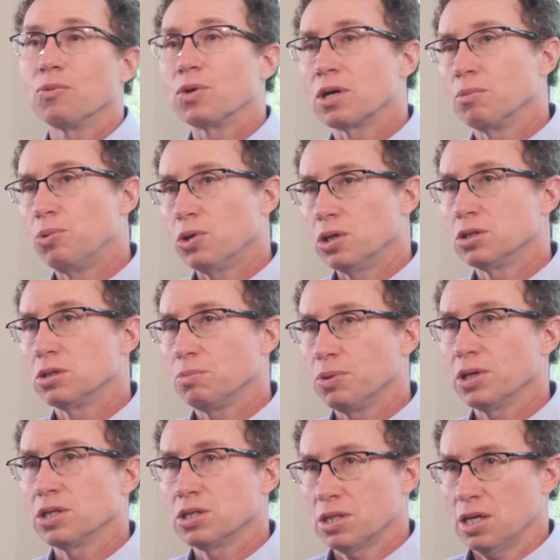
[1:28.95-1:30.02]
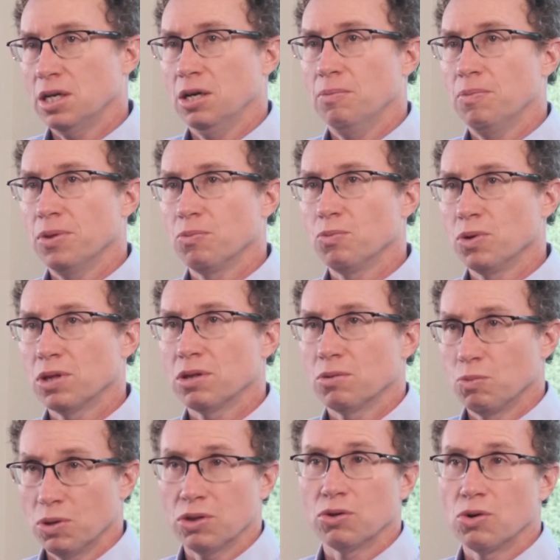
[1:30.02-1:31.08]
we can put into place to help them with
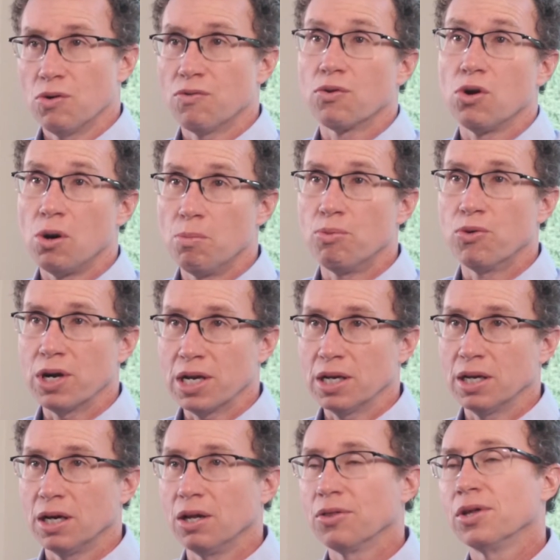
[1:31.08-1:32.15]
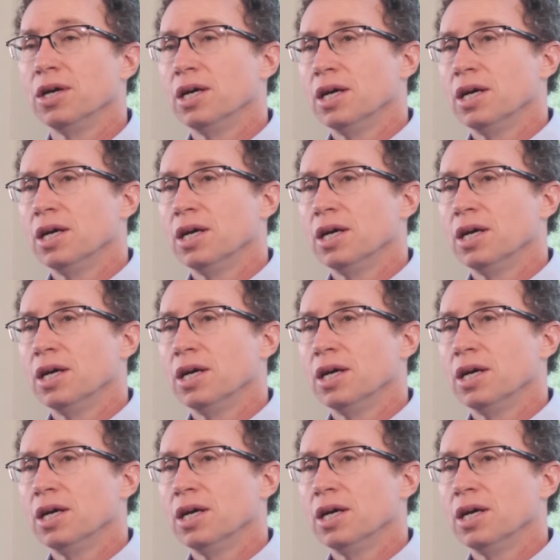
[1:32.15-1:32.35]
their overall brain health.